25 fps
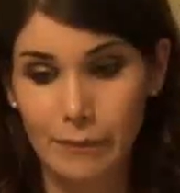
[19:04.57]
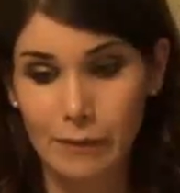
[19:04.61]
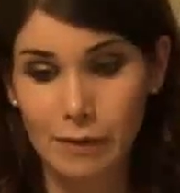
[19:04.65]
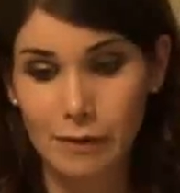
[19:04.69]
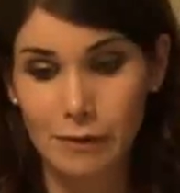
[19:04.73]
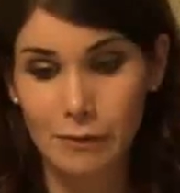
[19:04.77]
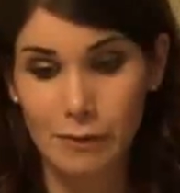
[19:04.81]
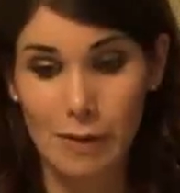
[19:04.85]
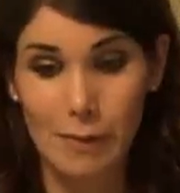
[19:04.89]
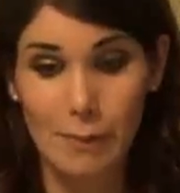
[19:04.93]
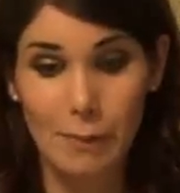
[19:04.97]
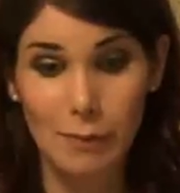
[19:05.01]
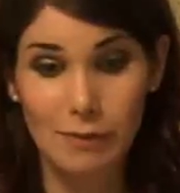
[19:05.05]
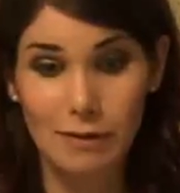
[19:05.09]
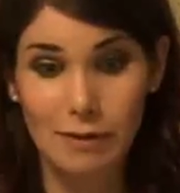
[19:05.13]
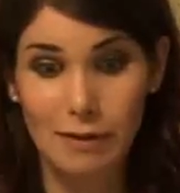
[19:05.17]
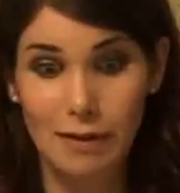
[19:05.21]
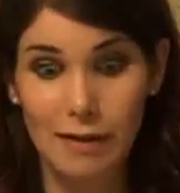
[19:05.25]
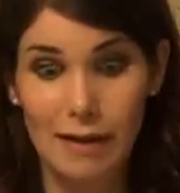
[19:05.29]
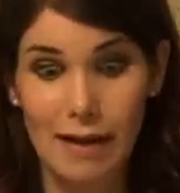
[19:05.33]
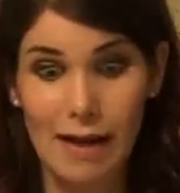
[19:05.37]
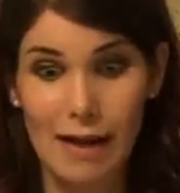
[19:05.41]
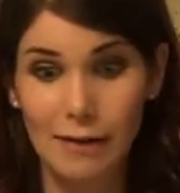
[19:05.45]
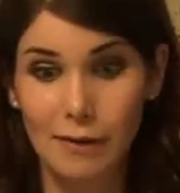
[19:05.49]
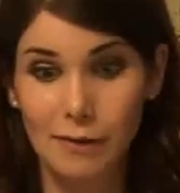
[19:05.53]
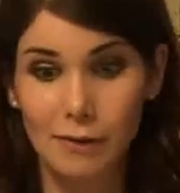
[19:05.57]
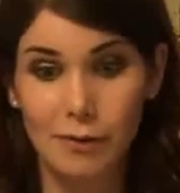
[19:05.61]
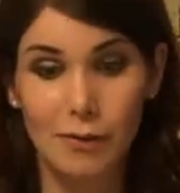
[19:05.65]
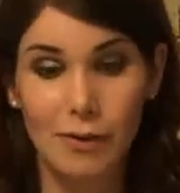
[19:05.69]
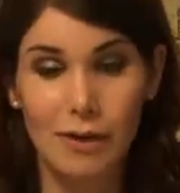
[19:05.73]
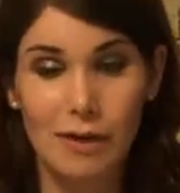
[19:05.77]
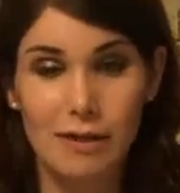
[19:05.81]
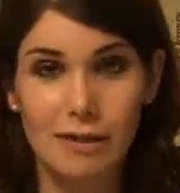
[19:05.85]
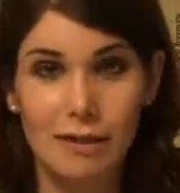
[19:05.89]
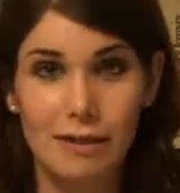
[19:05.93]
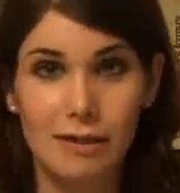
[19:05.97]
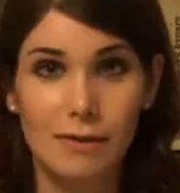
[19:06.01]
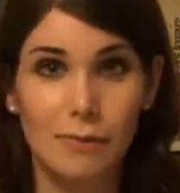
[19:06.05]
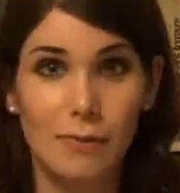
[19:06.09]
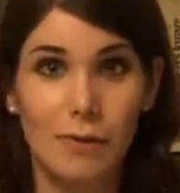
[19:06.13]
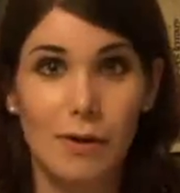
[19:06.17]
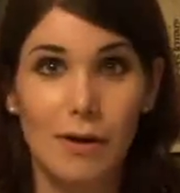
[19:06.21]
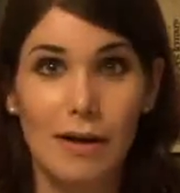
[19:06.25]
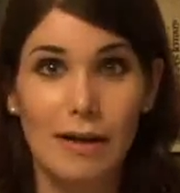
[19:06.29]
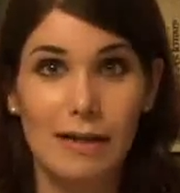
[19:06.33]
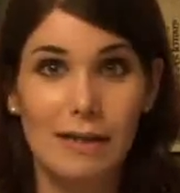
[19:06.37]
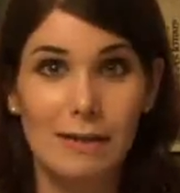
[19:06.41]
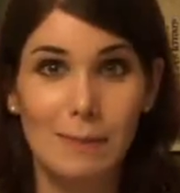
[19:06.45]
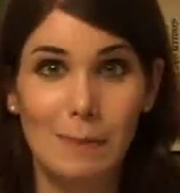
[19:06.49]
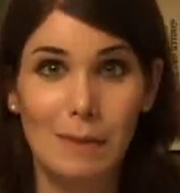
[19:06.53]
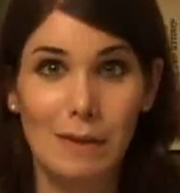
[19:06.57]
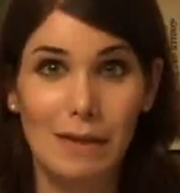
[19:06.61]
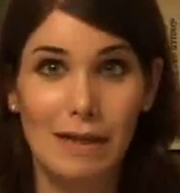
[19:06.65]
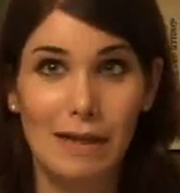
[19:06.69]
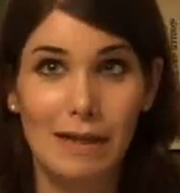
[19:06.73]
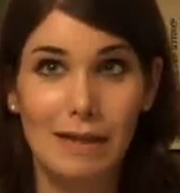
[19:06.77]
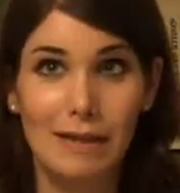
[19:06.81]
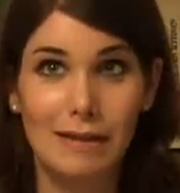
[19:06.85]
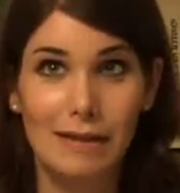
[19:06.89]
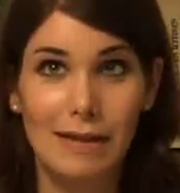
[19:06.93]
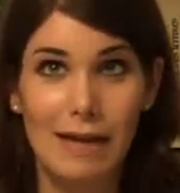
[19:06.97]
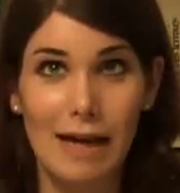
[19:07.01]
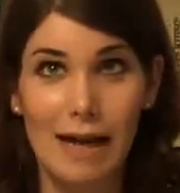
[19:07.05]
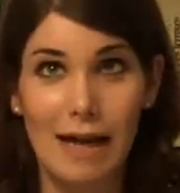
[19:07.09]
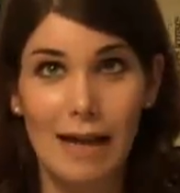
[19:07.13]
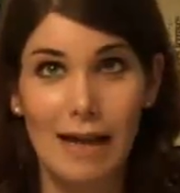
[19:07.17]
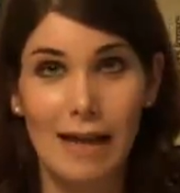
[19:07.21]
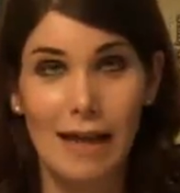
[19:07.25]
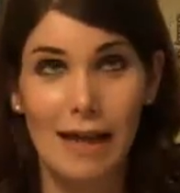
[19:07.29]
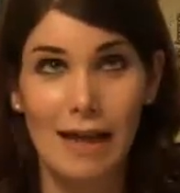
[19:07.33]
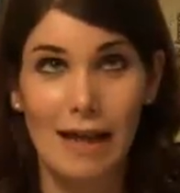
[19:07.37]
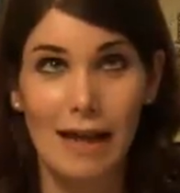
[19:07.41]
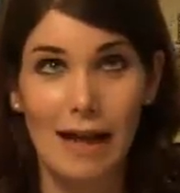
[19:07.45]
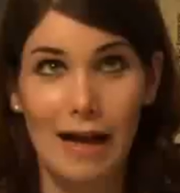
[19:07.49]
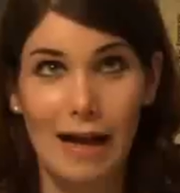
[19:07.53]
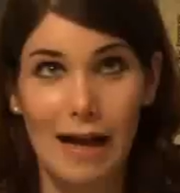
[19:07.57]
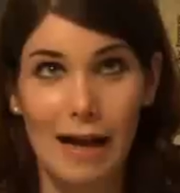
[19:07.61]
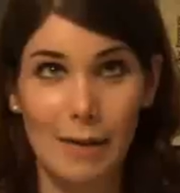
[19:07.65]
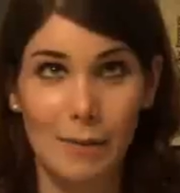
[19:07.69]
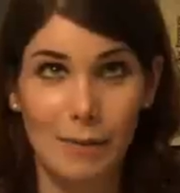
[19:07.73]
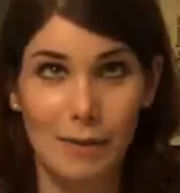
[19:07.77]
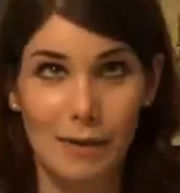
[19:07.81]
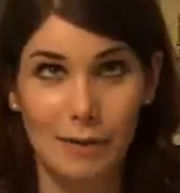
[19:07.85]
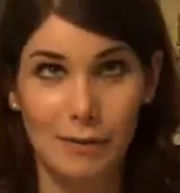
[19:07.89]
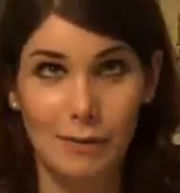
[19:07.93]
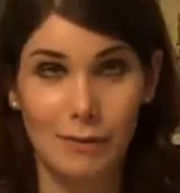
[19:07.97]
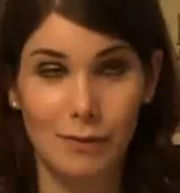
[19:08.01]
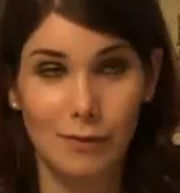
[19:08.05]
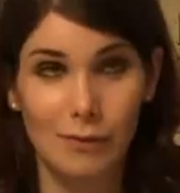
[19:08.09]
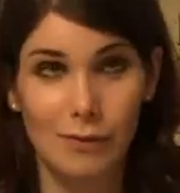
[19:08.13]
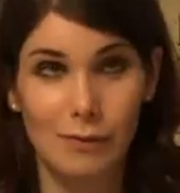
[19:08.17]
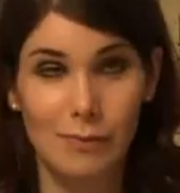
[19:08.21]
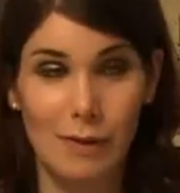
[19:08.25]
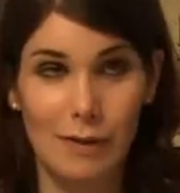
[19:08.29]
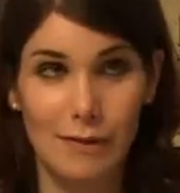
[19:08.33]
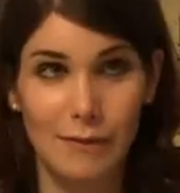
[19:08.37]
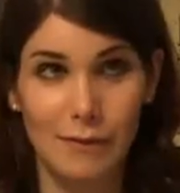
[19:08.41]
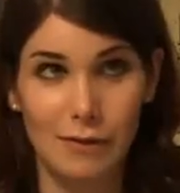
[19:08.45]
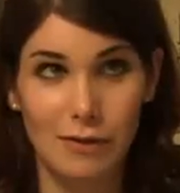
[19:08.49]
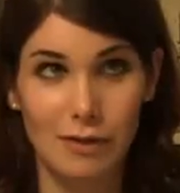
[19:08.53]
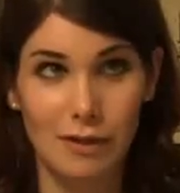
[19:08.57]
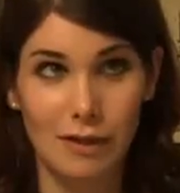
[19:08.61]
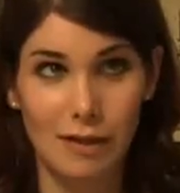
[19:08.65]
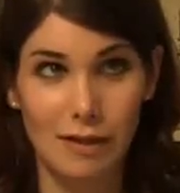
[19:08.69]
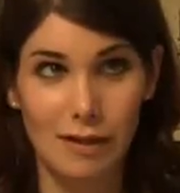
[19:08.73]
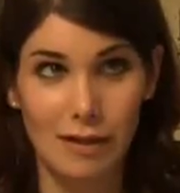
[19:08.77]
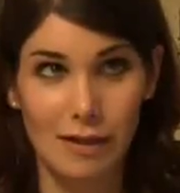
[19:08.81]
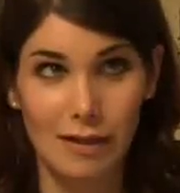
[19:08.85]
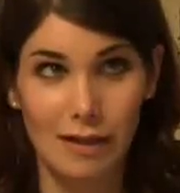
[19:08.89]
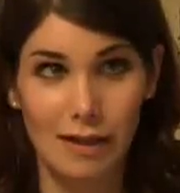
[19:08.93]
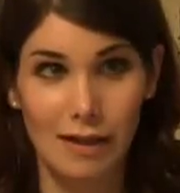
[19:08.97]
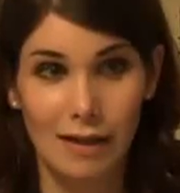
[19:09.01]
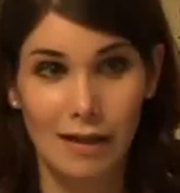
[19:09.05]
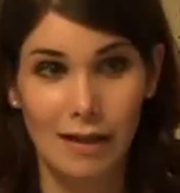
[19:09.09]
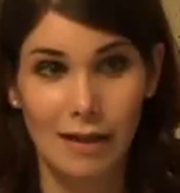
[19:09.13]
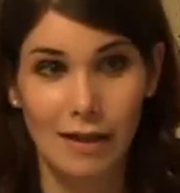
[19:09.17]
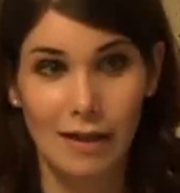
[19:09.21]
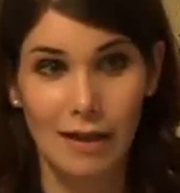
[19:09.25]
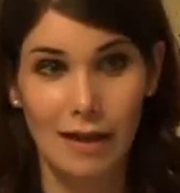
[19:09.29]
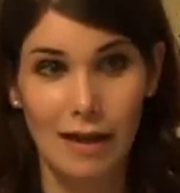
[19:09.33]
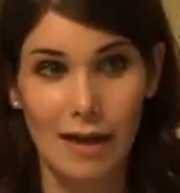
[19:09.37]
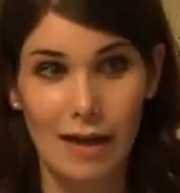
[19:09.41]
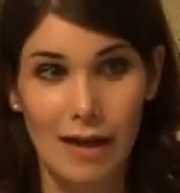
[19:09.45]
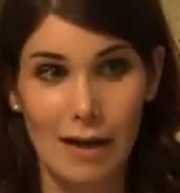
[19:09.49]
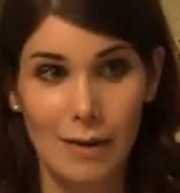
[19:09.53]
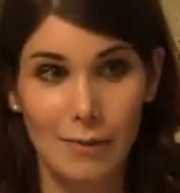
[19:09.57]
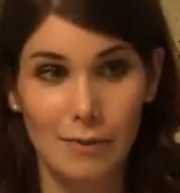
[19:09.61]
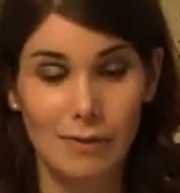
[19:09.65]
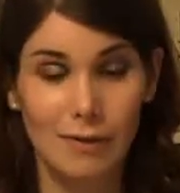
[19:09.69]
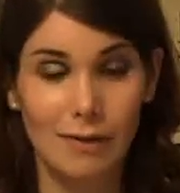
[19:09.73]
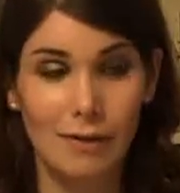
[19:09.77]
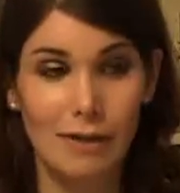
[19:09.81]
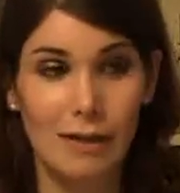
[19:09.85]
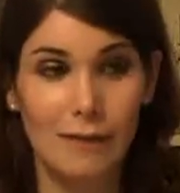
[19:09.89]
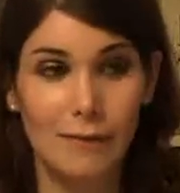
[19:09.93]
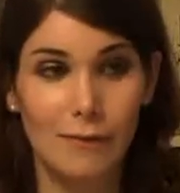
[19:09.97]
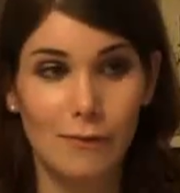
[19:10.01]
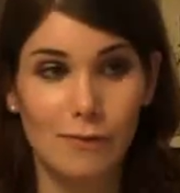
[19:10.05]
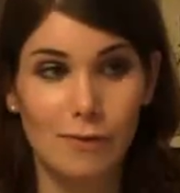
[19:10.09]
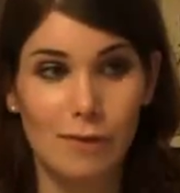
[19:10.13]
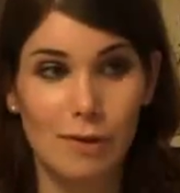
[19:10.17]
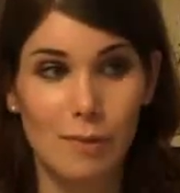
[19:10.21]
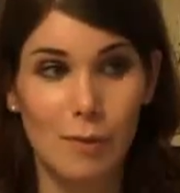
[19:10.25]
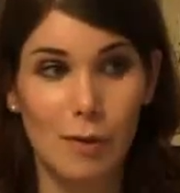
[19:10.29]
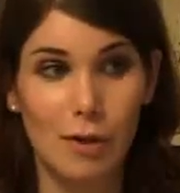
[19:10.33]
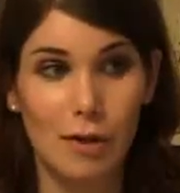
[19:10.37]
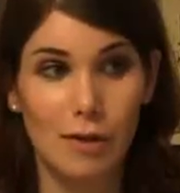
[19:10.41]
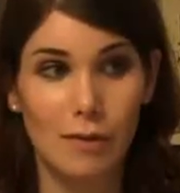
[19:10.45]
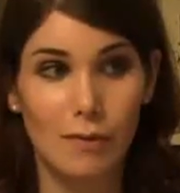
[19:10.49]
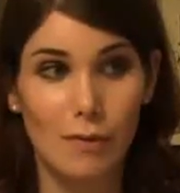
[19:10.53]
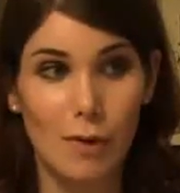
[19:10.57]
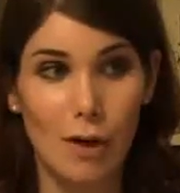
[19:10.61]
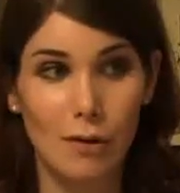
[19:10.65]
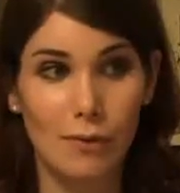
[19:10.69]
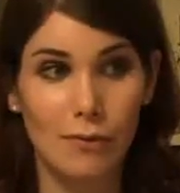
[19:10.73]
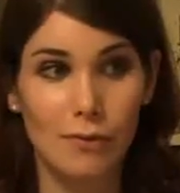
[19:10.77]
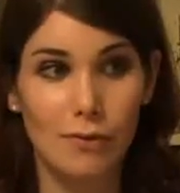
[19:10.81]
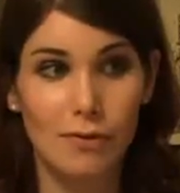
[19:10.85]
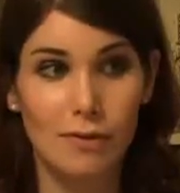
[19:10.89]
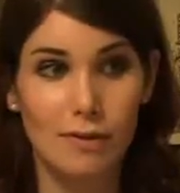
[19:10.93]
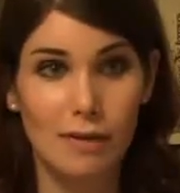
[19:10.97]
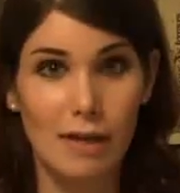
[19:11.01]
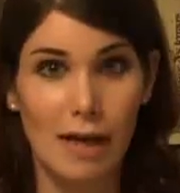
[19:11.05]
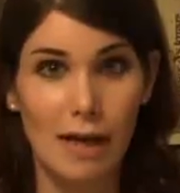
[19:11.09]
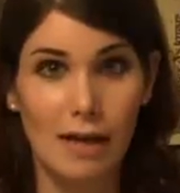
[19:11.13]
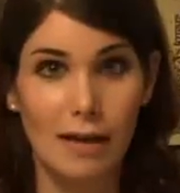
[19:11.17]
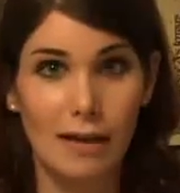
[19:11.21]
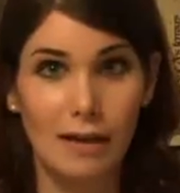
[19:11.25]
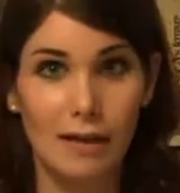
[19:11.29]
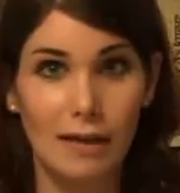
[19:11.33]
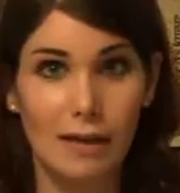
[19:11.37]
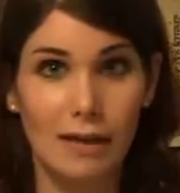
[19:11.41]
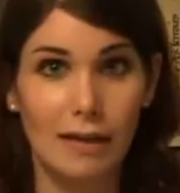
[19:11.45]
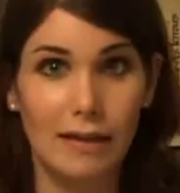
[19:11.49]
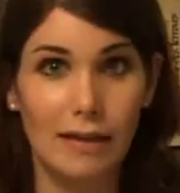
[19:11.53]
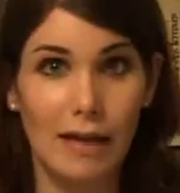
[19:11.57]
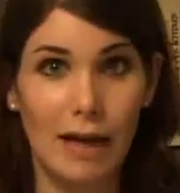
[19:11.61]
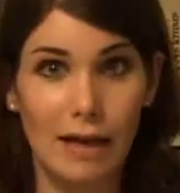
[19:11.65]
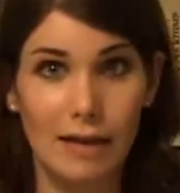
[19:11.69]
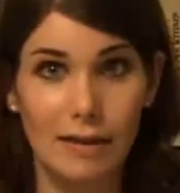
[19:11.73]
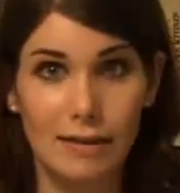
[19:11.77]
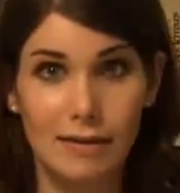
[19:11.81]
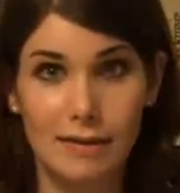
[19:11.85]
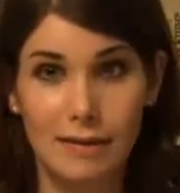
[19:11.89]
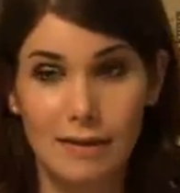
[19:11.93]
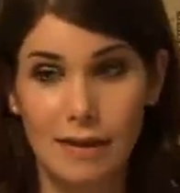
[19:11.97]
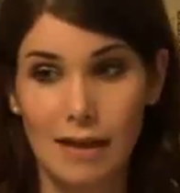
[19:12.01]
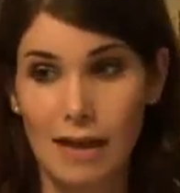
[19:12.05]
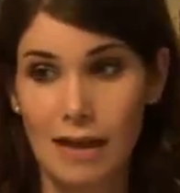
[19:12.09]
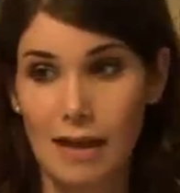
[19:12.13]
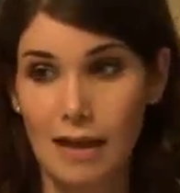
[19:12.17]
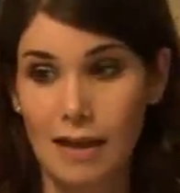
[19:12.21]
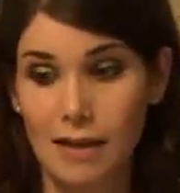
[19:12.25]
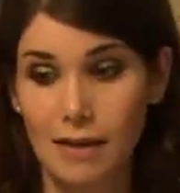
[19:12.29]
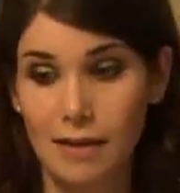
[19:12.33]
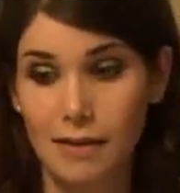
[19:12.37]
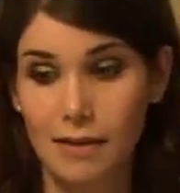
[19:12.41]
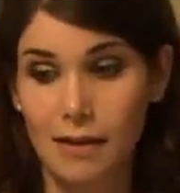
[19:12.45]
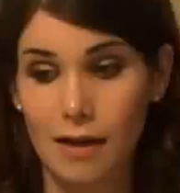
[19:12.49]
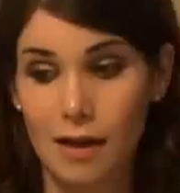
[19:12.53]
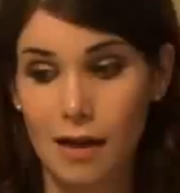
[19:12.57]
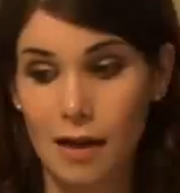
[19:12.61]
So I posted an ad on Craigslist where I explained that I wanted to lose my virginity, and I was looking for someone understanding and nice, and